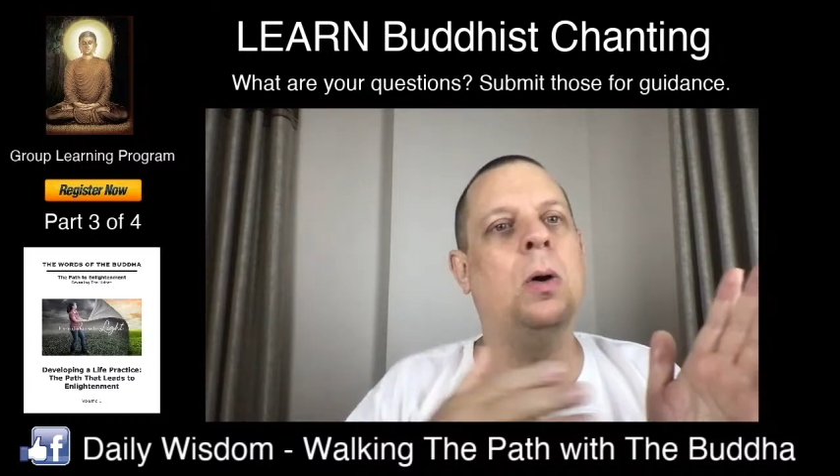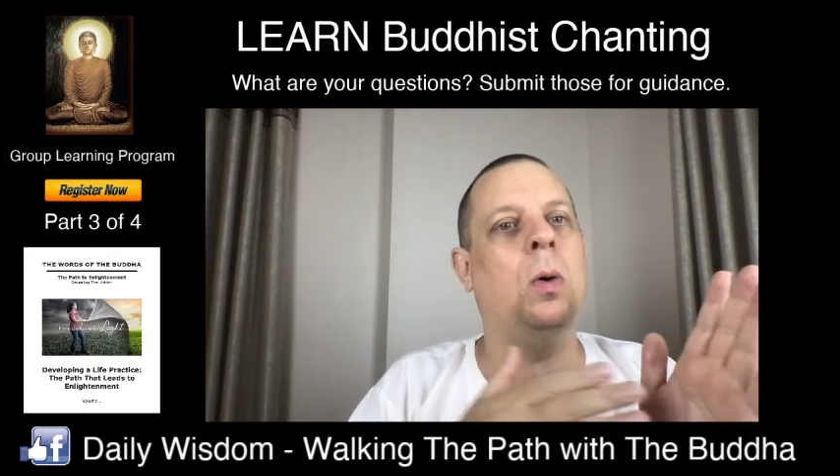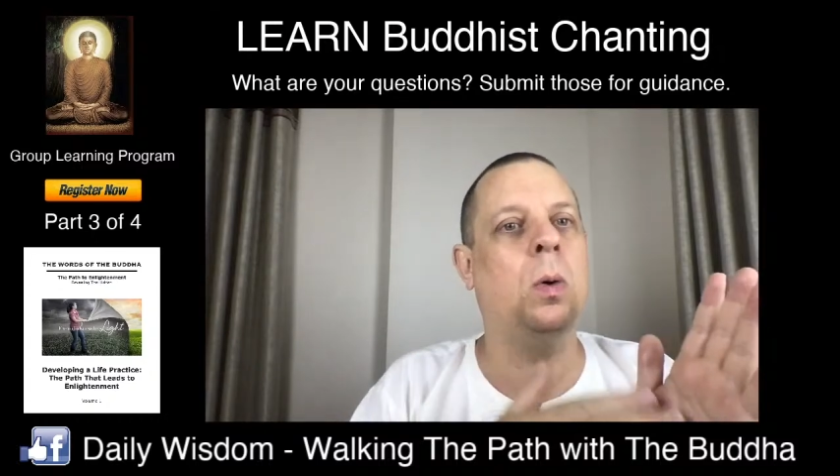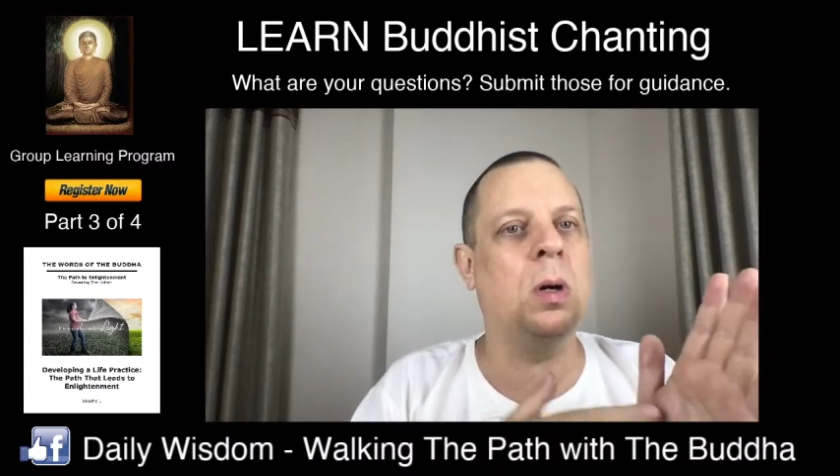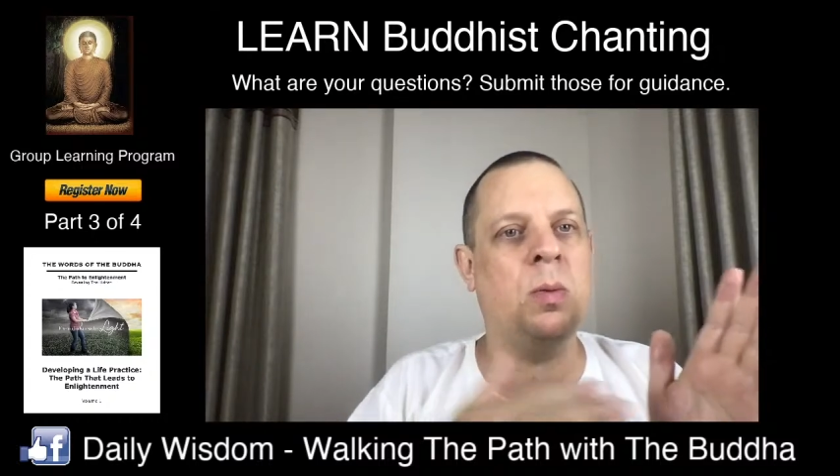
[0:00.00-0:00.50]

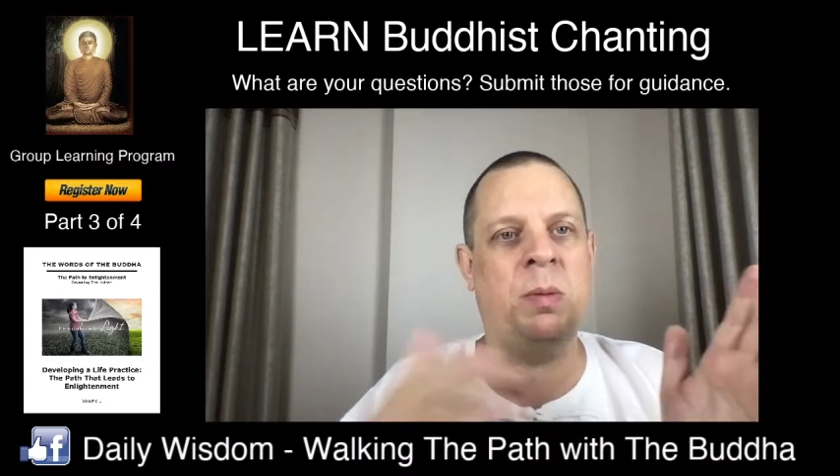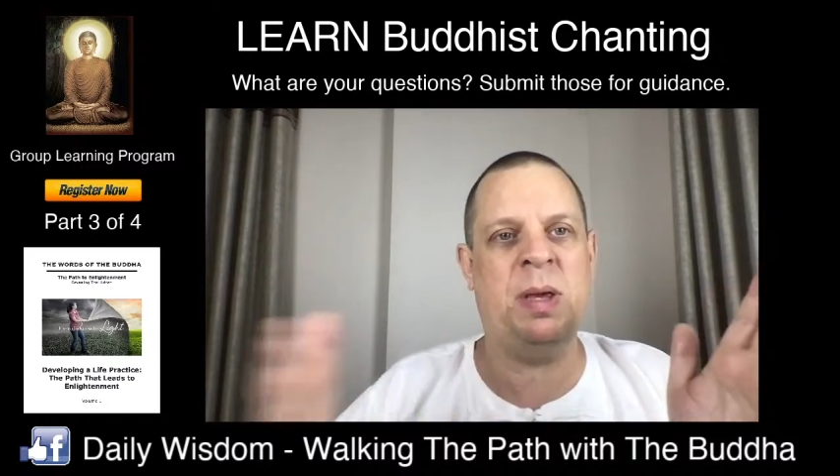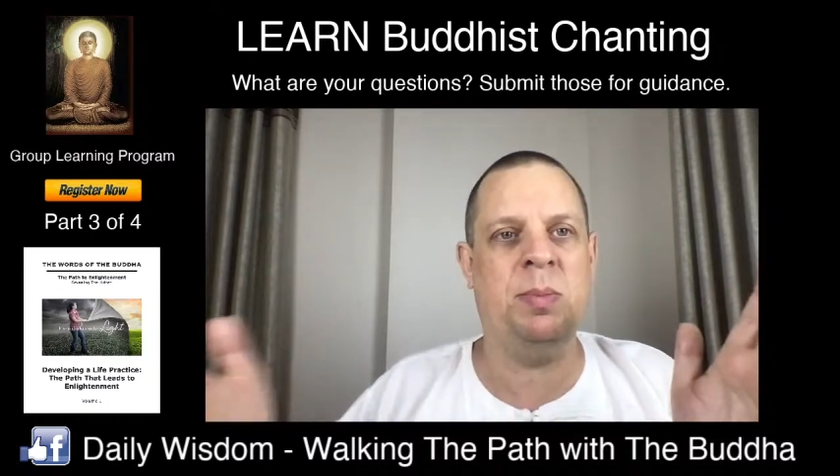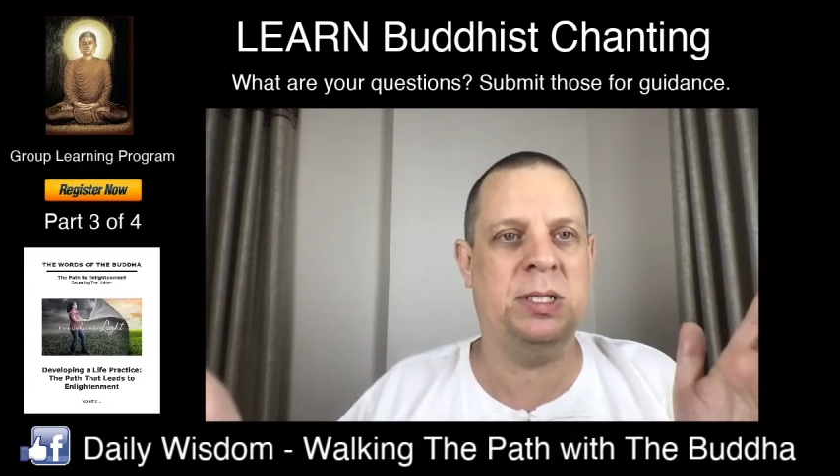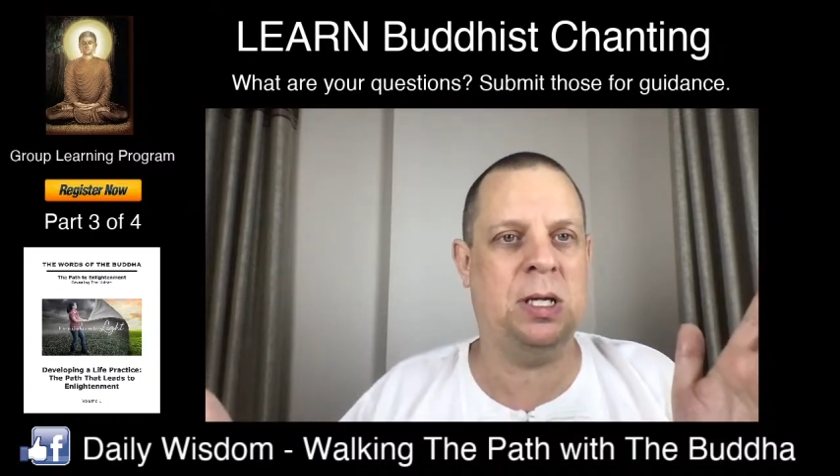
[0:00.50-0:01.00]
or when
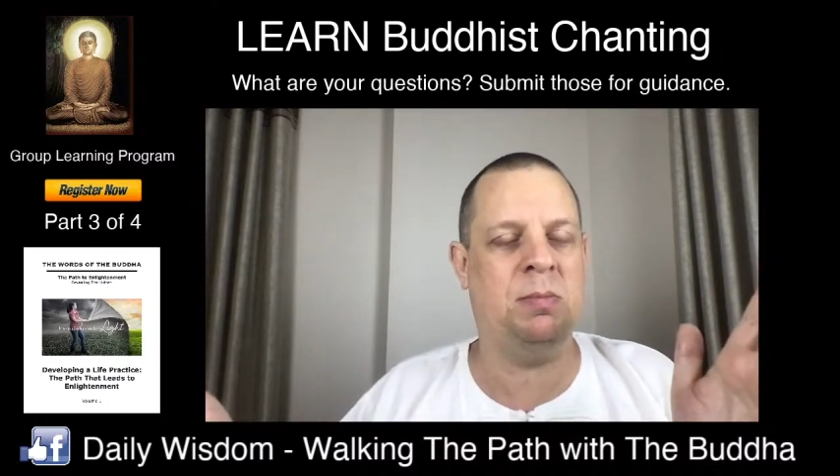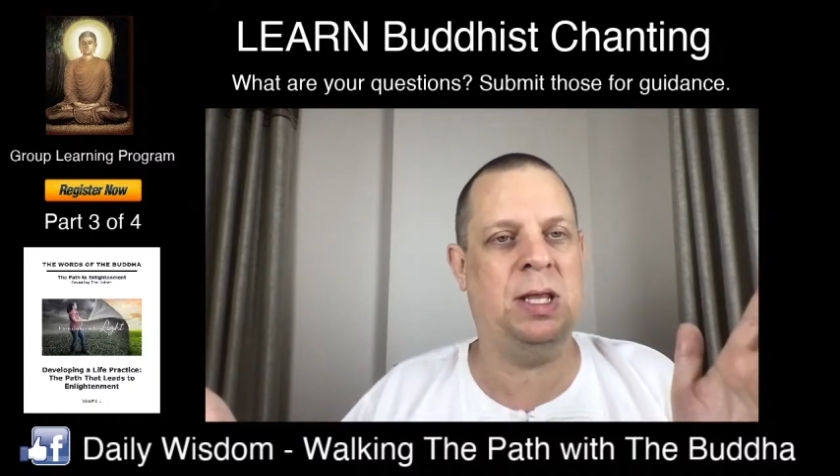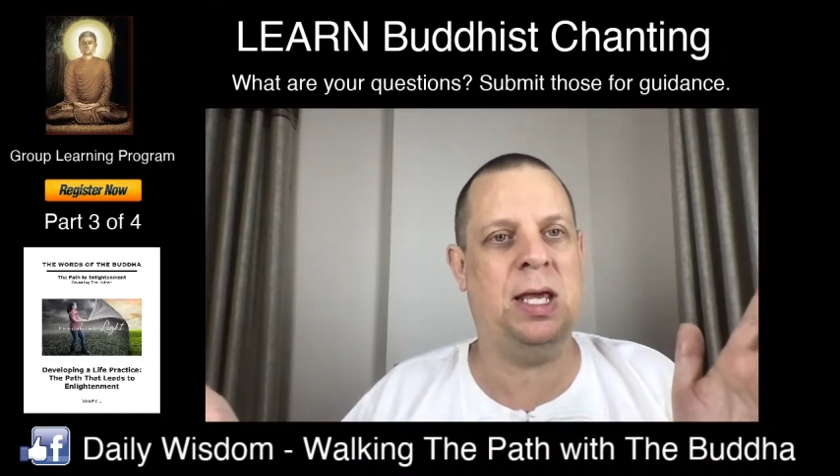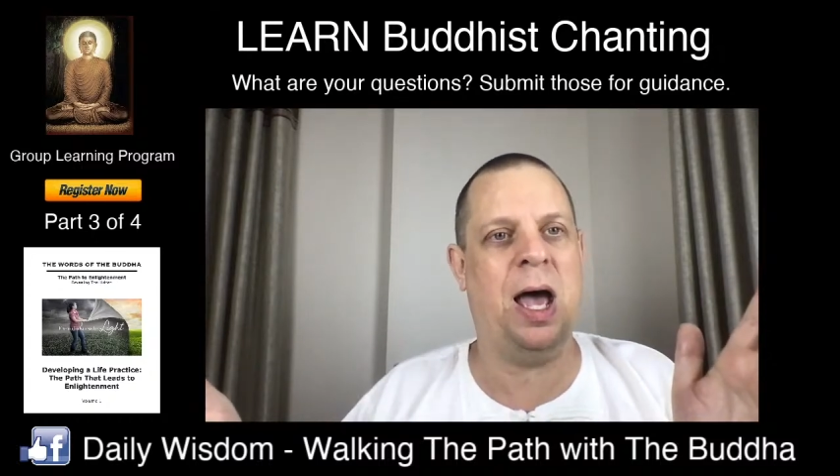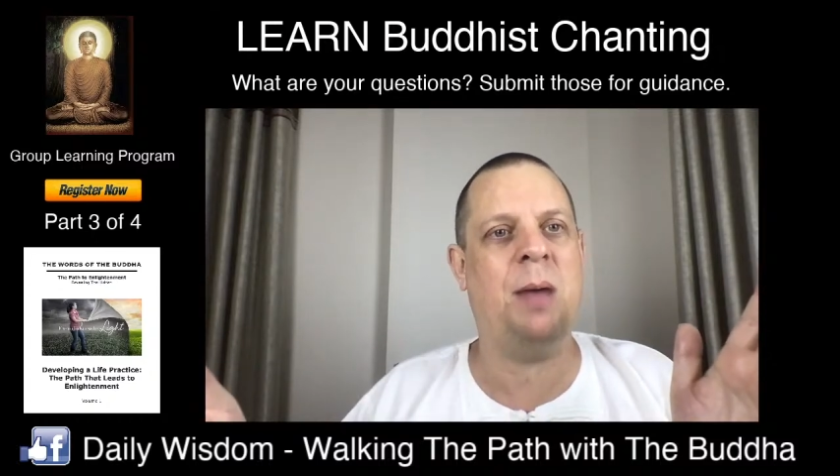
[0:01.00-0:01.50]
people tell me
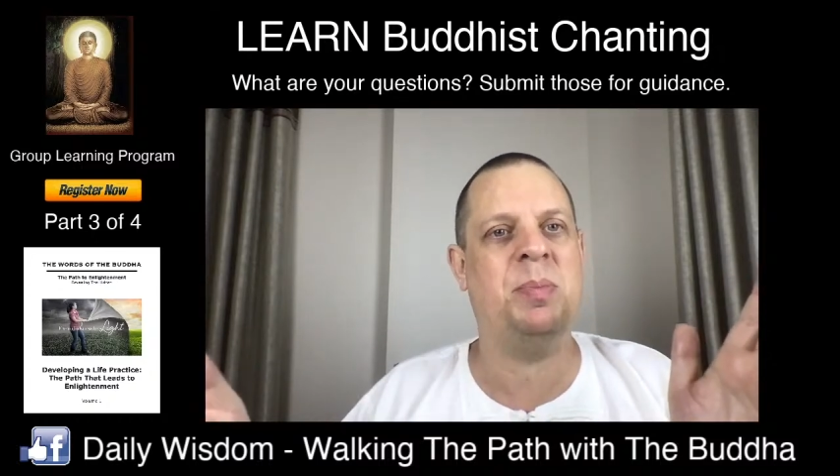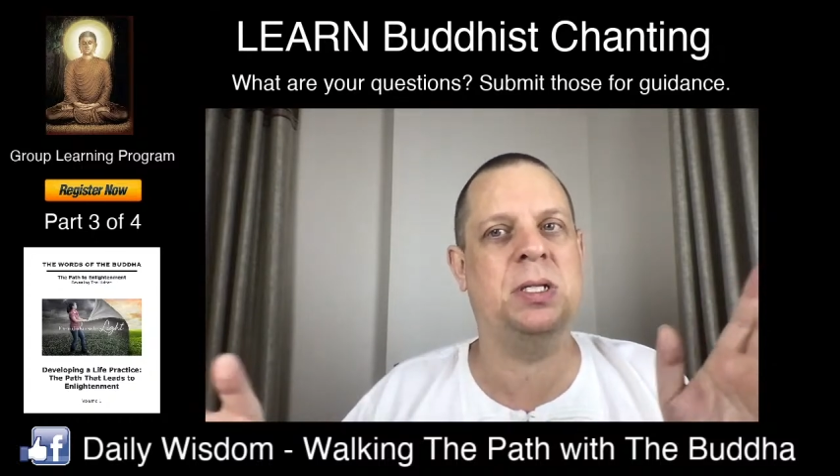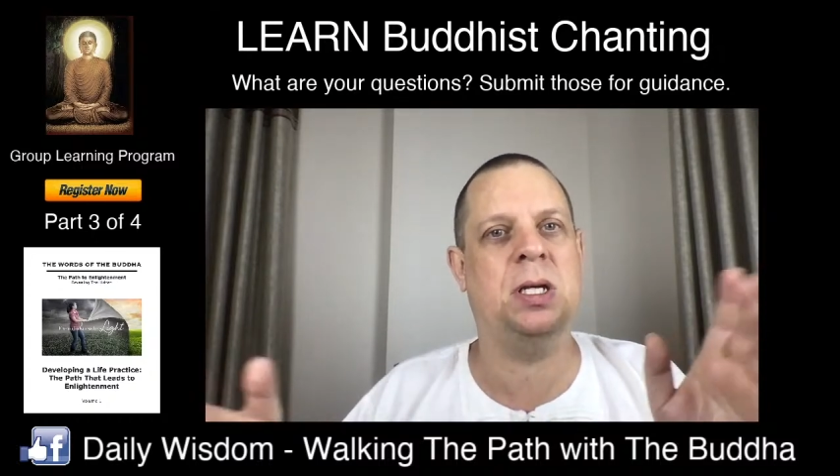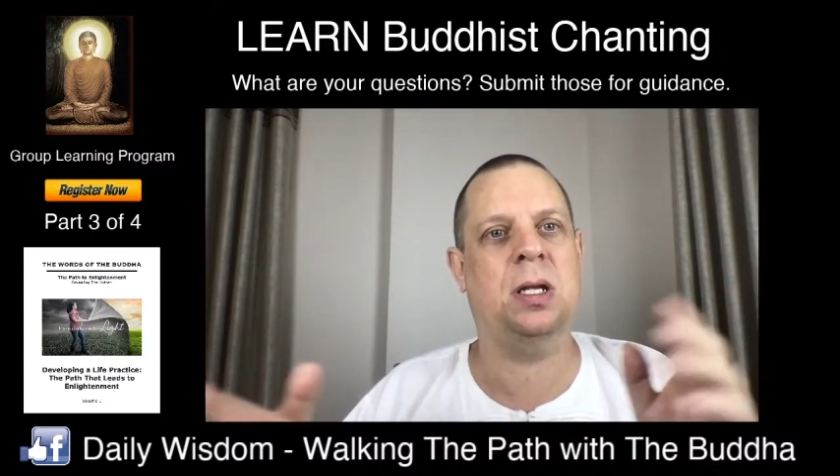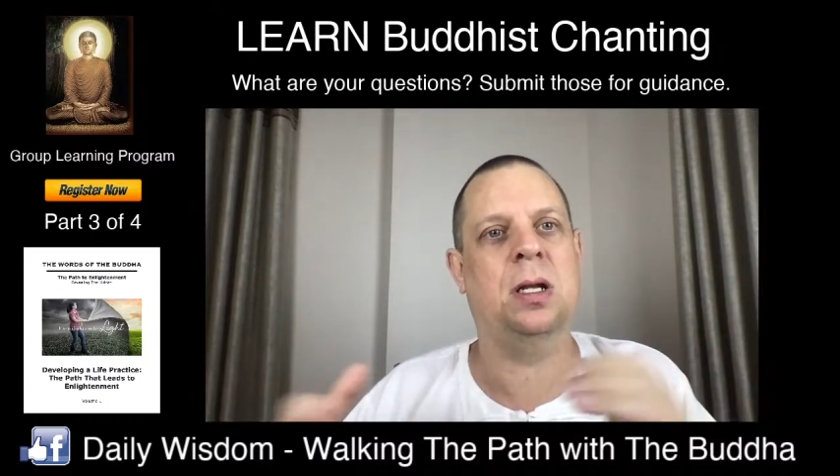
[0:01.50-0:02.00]
the
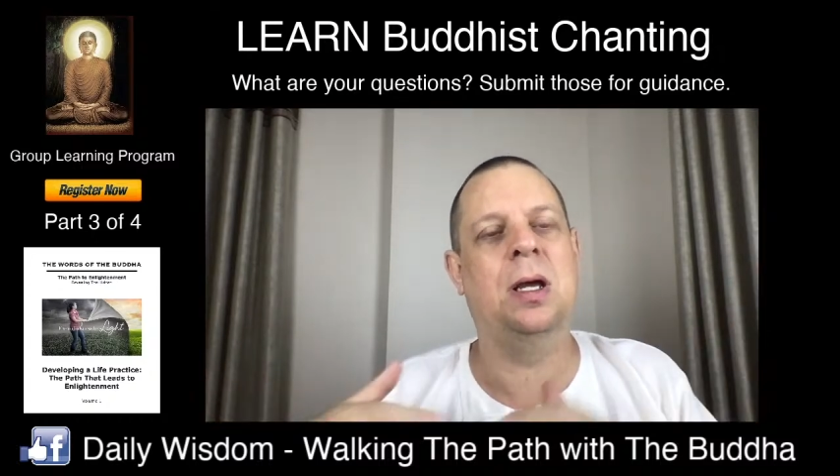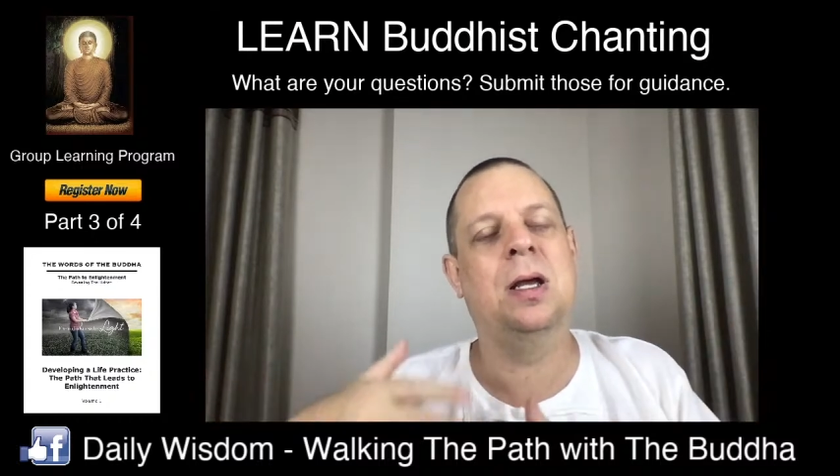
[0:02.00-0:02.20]
opposite,